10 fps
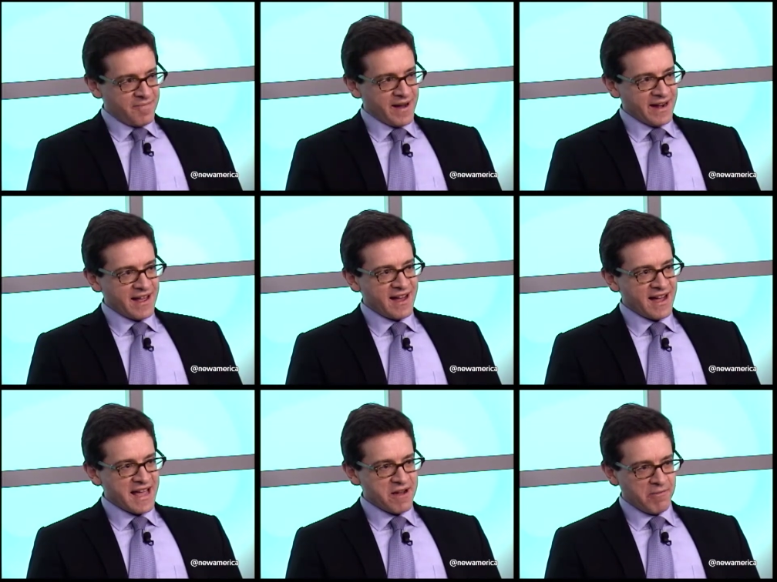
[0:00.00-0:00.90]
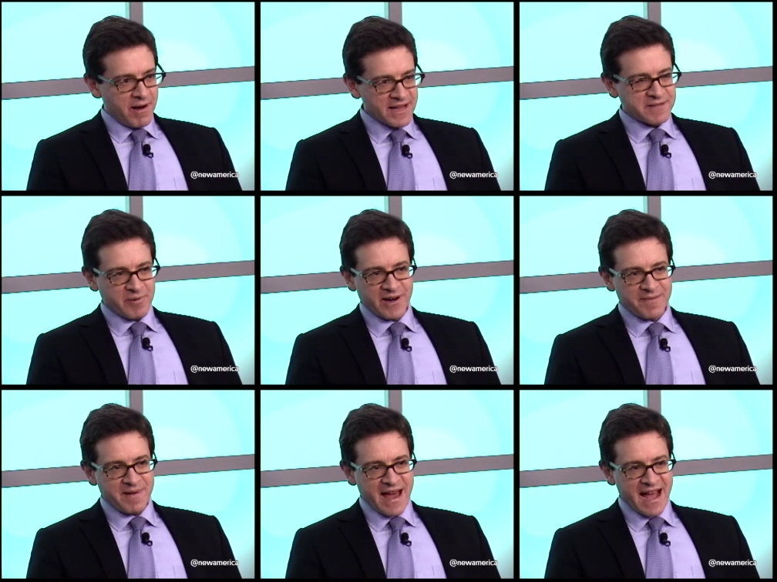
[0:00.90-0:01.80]
but it was pretty
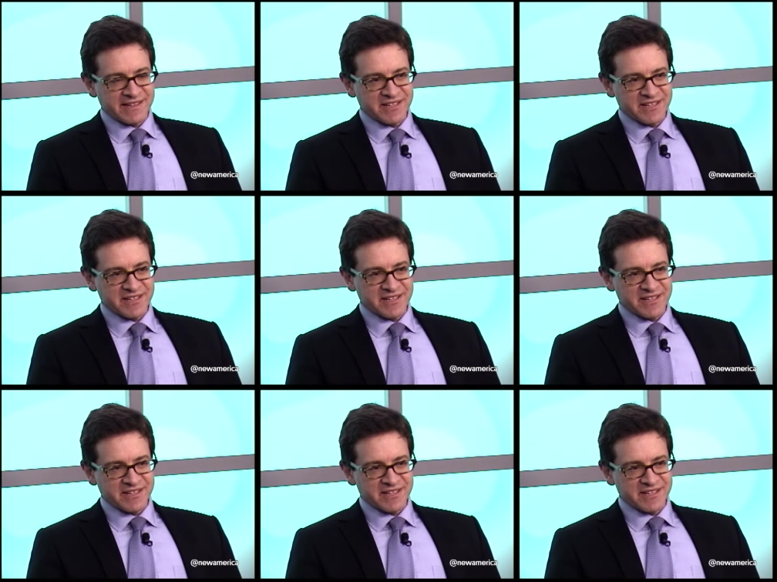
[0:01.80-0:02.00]
bad.